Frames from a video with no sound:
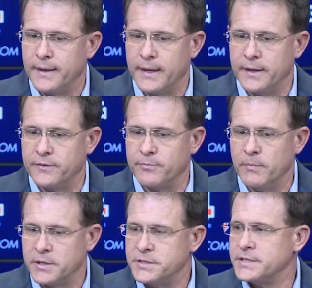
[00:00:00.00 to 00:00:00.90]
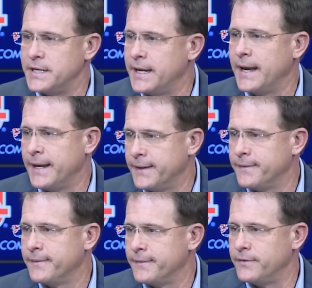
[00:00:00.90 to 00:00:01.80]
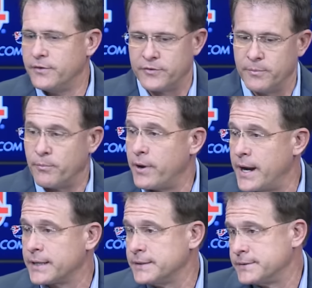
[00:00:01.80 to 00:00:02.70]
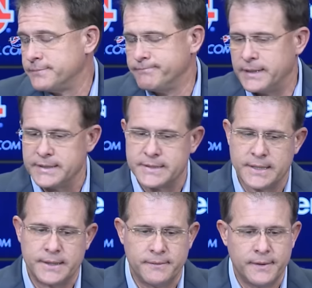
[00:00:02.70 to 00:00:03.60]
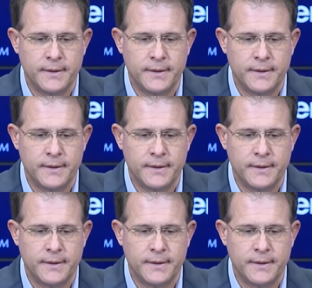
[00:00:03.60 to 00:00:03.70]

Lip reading: as much as he can just in practice, I'd say